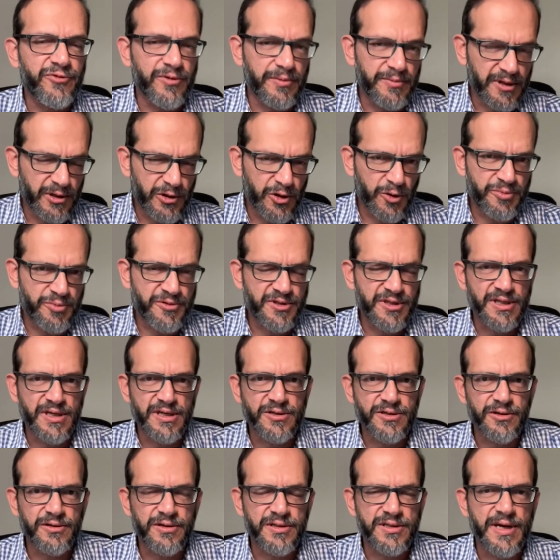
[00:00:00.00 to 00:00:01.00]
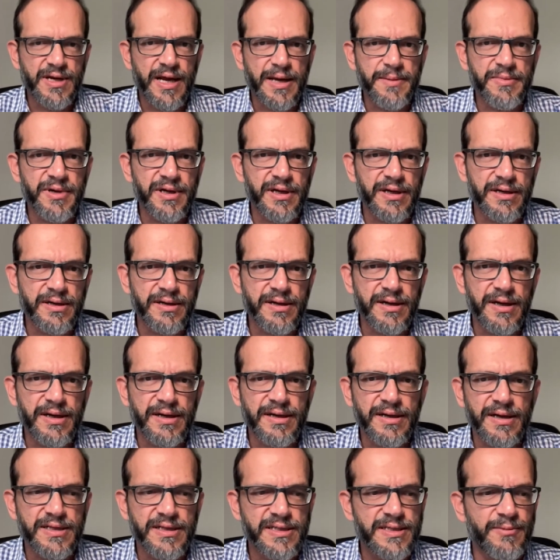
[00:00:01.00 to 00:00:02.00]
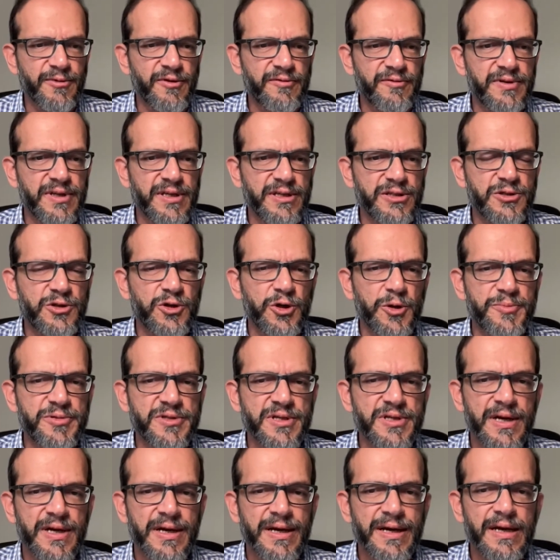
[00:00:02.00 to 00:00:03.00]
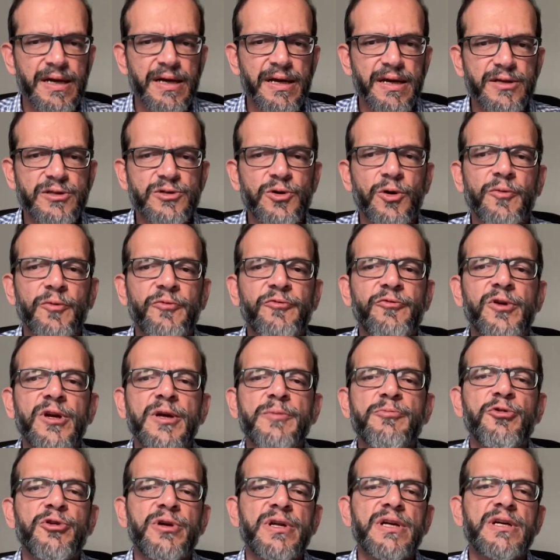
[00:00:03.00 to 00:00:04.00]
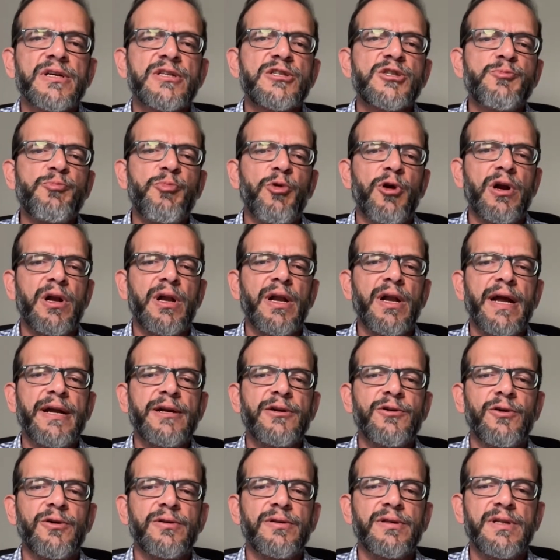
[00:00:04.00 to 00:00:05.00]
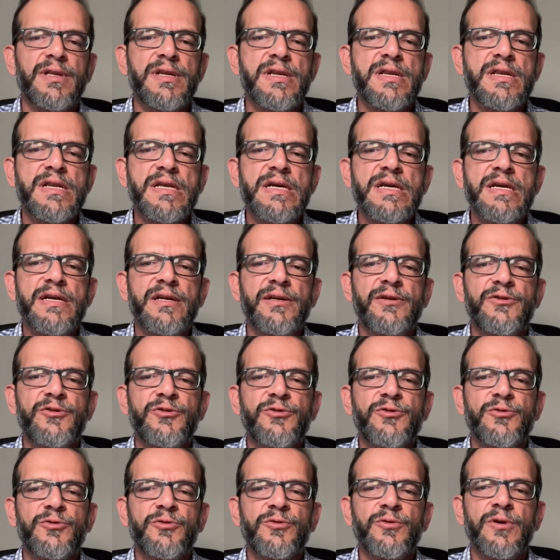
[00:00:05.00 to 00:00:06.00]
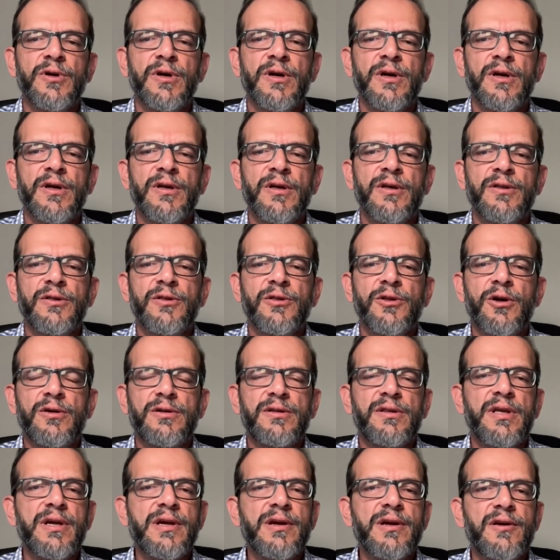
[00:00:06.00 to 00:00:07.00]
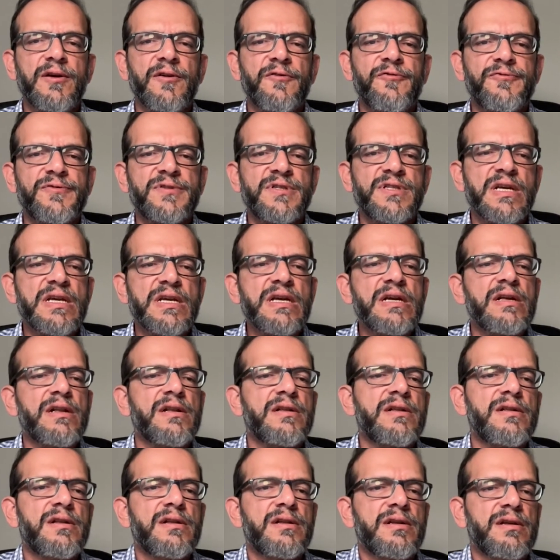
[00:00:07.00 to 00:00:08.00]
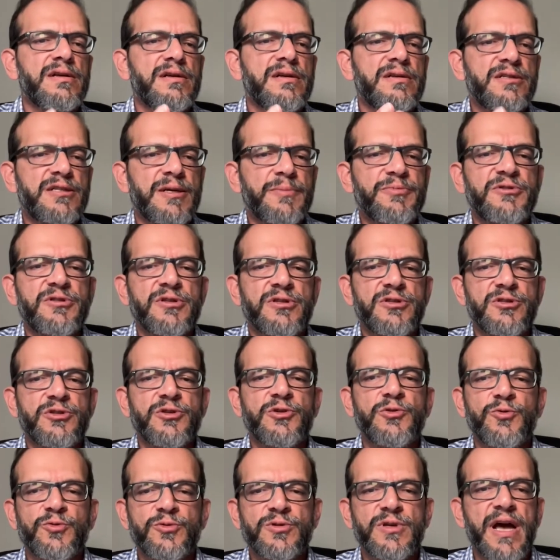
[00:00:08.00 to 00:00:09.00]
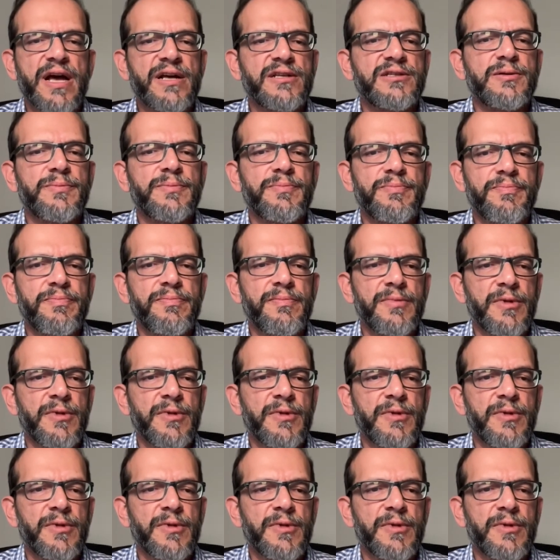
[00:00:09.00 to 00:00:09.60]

from the groups such as Dr. Steinberg and, and, and some of these groups is hopefully putting a spotlight on the need to not think of single substance use as a